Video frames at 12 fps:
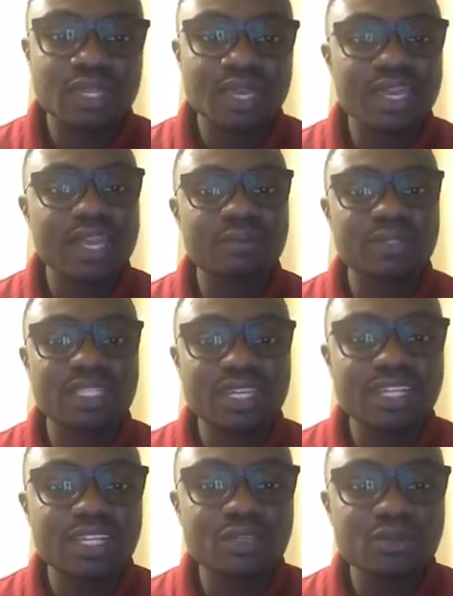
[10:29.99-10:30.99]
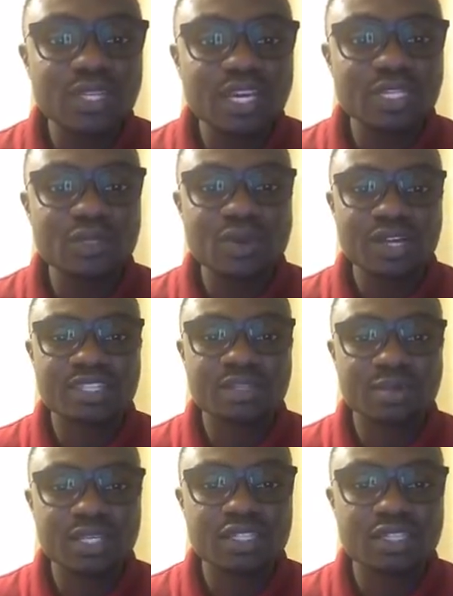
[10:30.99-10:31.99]
and I'm telling you that you are
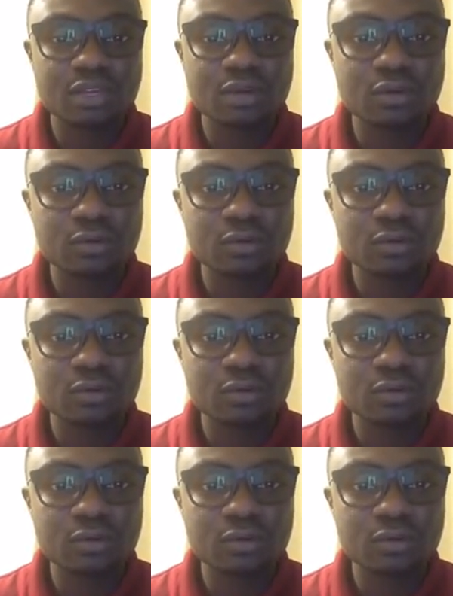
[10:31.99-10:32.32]
special.